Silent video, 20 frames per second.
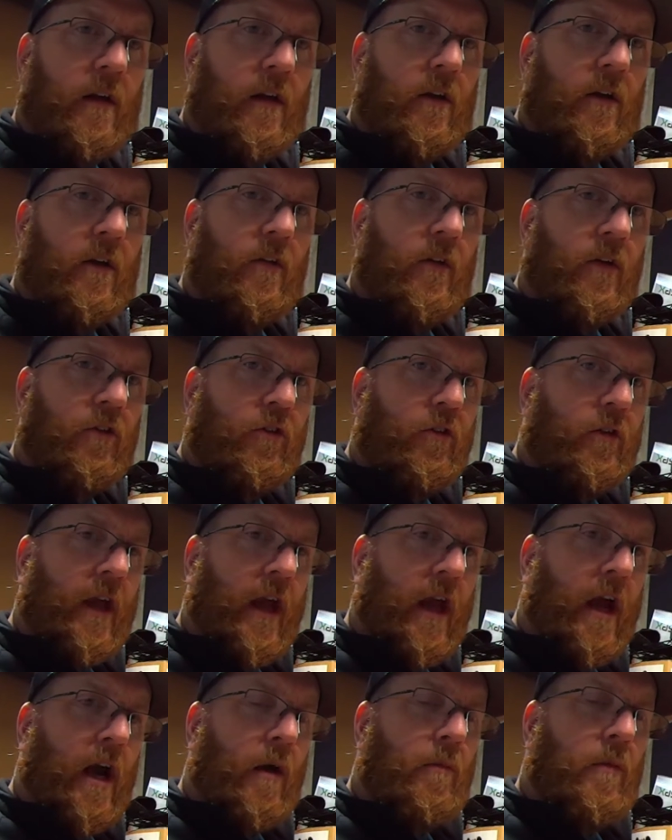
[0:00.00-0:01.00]
There's the
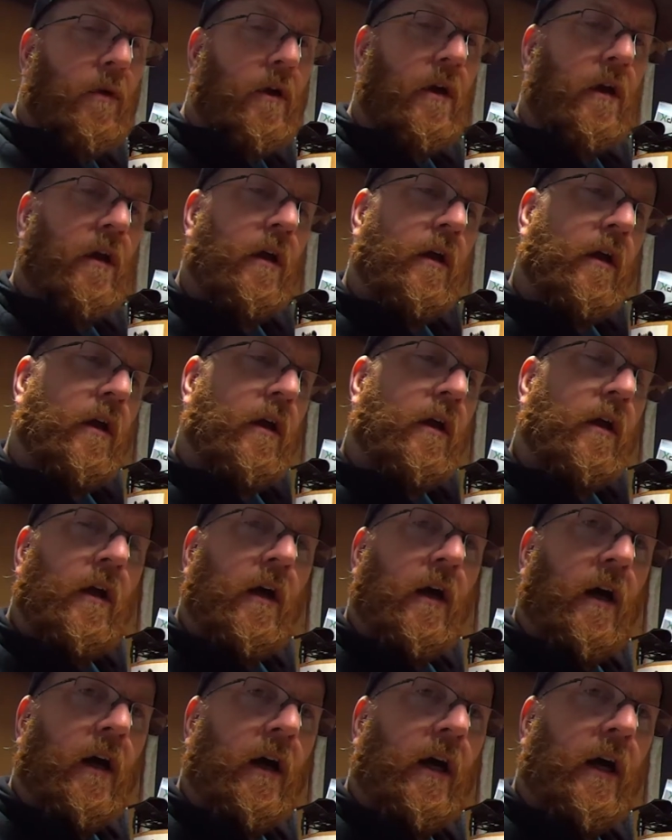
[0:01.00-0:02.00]
cap.
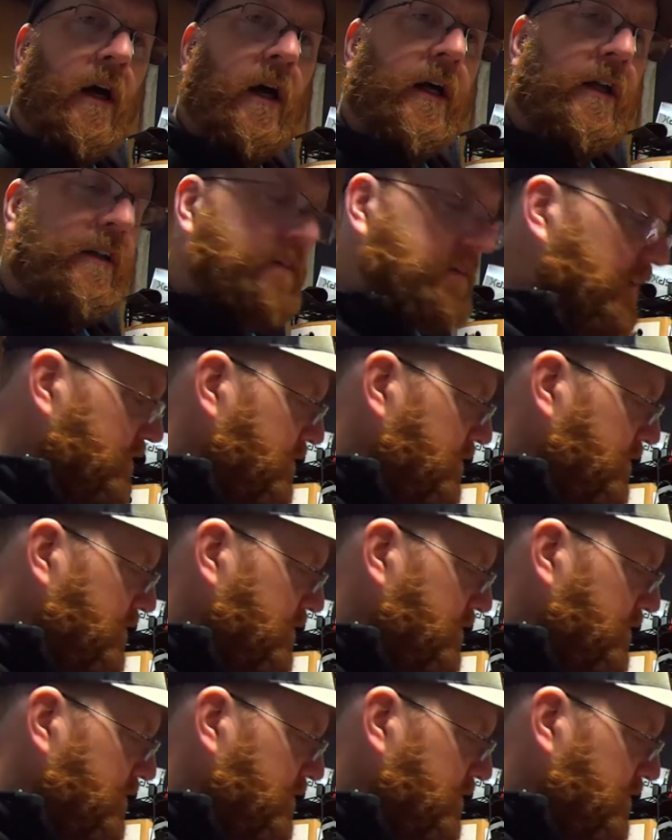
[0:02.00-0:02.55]
It says